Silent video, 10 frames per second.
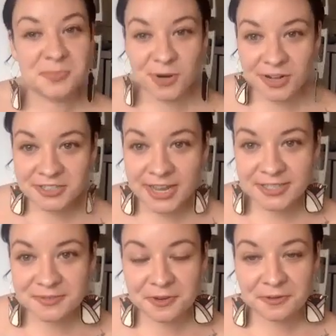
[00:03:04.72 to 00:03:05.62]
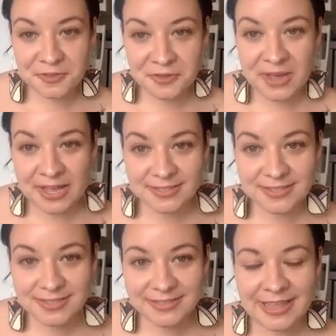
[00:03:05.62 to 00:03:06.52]
projects for a few
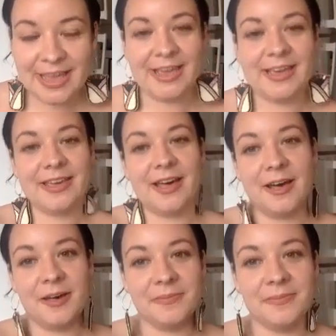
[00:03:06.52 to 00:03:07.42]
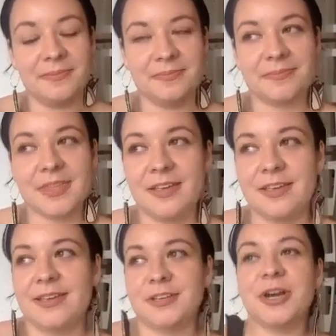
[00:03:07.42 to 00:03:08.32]
months, like
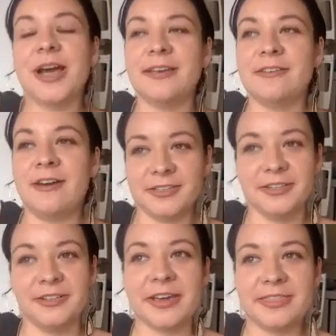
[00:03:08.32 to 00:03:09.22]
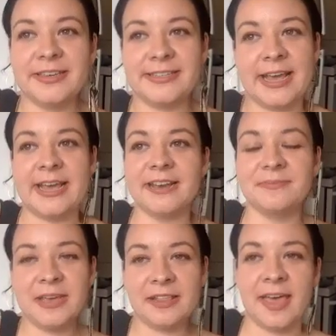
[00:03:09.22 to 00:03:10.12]
trying not to look at the date and
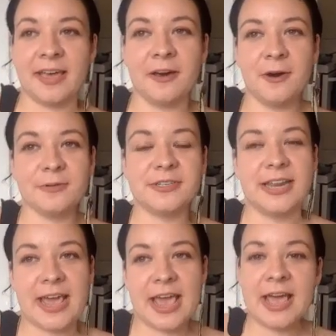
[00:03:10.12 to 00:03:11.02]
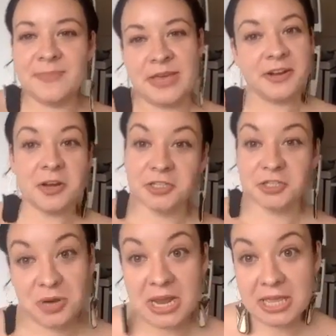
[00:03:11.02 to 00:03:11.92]
be like, oh, today I'd be in
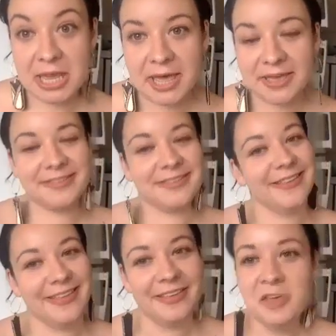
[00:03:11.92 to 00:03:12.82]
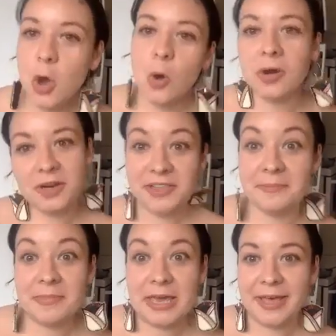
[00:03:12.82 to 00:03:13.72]
Australia or
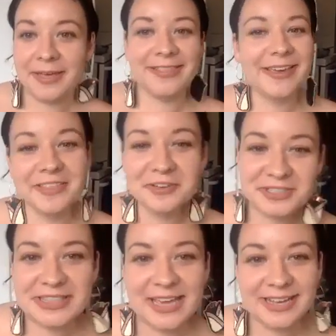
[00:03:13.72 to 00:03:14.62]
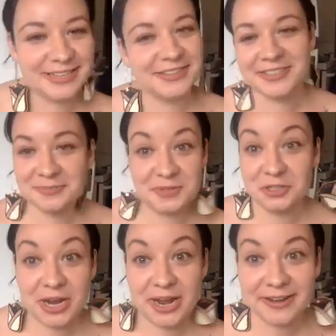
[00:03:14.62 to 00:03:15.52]
Colombia, like those things. I've just been
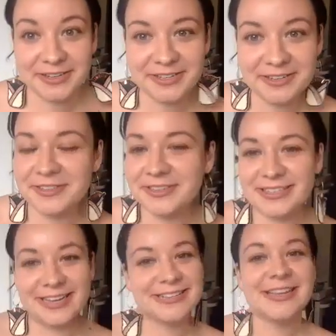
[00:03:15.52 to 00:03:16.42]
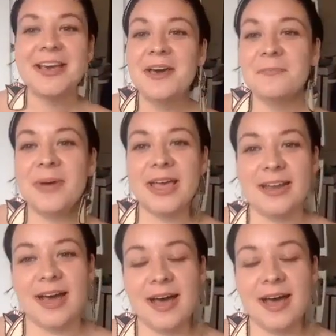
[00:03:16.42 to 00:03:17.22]
trying not to do those things. But